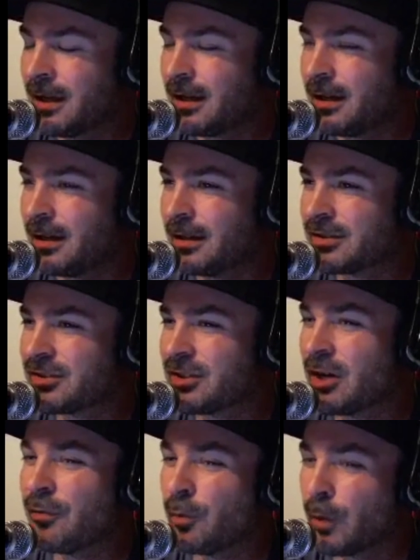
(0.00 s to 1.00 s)
uh,
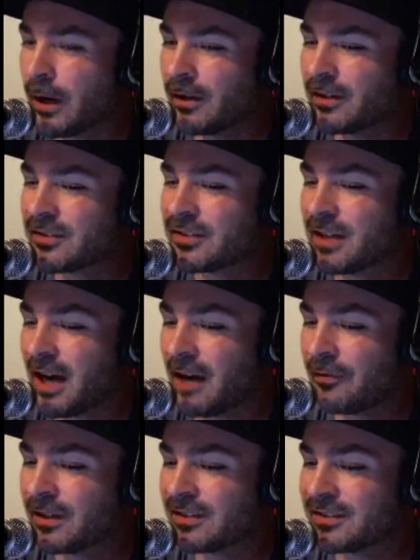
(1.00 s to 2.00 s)
self-awareness and
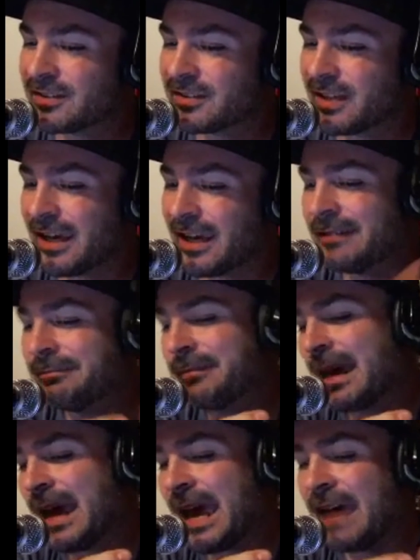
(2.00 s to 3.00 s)
confidence to say,
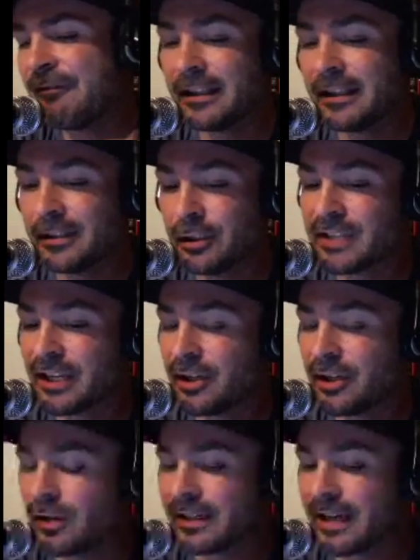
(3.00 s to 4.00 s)
if I lose, I
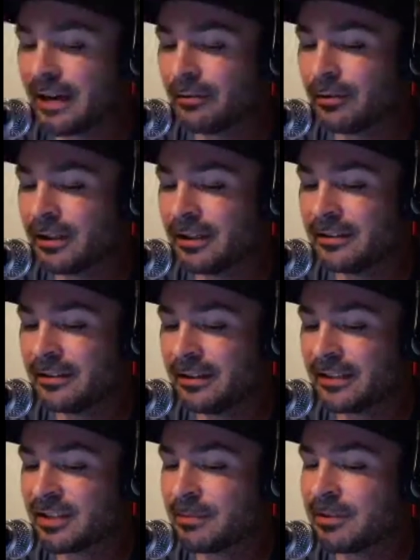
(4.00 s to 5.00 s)
know that guy really
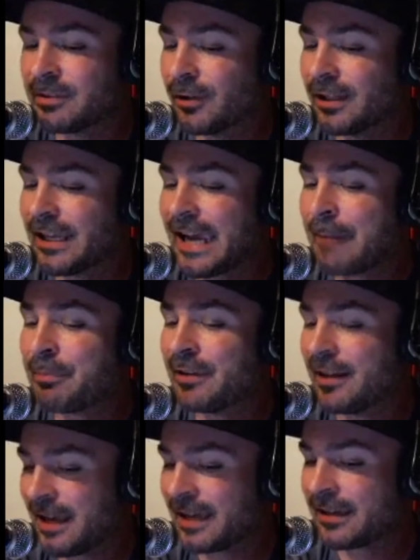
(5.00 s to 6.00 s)
that something really happened
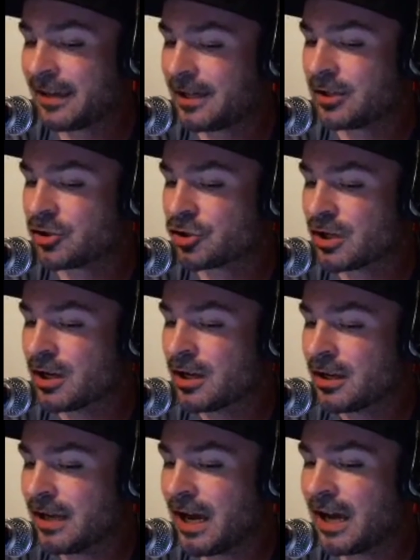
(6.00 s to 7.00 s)
in that cage.
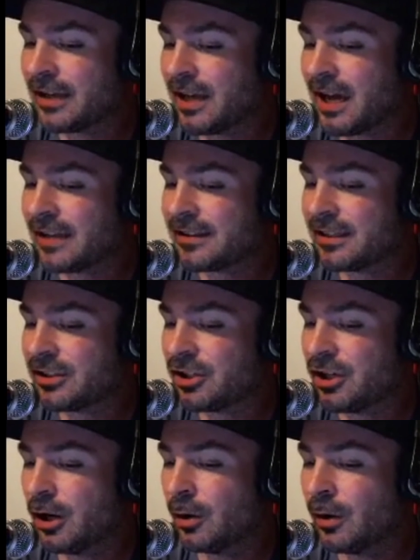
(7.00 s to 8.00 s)
Not not that you
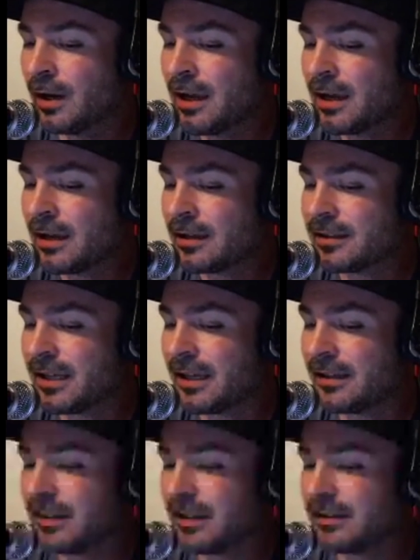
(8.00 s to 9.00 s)
know
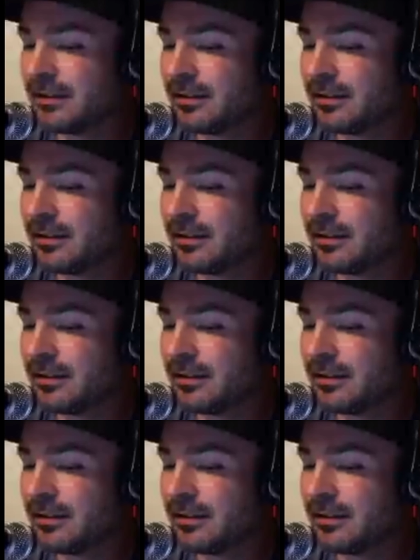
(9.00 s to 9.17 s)
that that